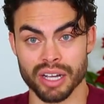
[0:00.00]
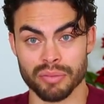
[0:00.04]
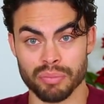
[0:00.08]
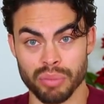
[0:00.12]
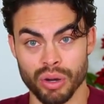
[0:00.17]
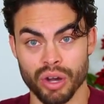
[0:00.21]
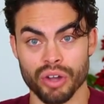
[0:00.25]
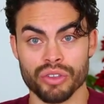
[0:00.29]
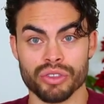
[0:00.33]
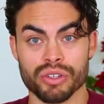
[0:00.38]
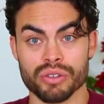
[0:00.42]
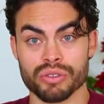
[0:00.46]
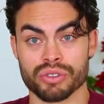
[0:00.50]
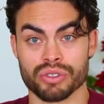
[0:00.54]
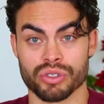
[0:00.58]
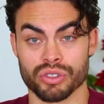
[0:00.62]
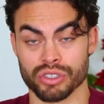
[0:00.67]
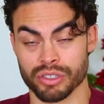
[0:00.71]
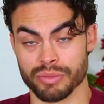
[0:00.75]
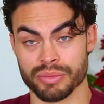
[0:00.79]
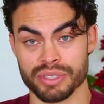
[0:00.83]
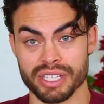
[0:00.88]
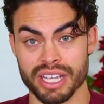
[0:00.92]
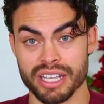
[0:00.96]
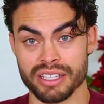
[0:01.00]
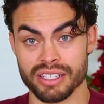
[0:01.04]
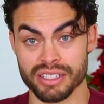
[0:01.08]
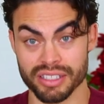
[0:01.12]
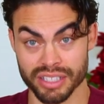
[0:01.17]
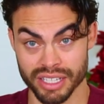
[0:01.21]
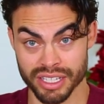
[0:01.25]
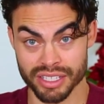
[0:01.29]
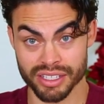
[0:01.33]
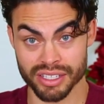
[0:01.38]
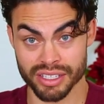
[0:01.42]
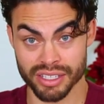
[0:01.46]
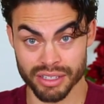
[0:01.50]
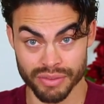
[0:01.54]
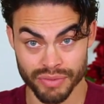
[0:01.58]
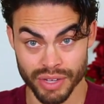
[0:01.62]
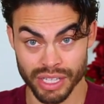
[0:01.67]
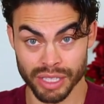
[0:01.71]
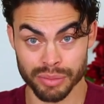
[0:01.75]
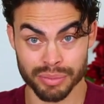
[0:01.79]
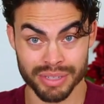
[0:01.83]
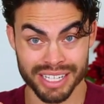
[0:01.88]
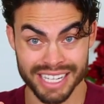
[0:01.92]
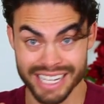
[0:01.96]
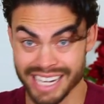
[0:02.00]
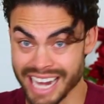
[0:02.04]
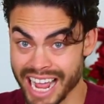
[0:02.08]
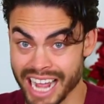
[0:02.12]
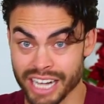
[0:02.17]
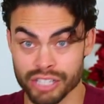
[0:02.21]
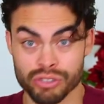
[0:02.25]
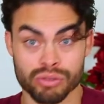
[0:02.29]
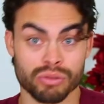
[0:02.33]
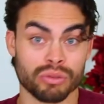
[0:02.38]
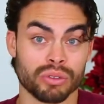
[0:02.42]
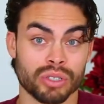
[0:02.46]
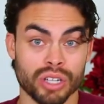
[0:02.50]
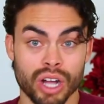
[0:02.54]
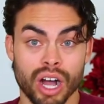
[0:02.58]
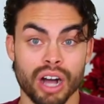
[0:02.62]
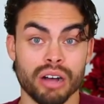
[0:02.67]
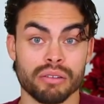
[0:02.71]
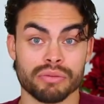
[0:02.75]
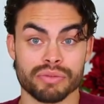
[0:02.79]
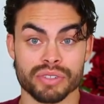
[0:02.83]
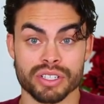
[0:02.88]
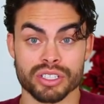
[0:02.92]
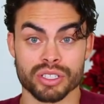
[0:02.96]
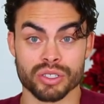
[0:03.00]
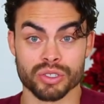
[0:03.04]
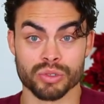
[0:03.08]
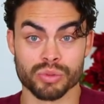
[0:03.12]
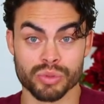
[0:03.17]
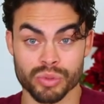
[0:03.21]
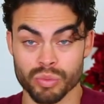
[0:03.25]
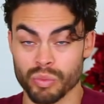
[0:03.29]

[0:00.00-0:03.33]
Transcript: upon those circumstances is to develop natural confidence.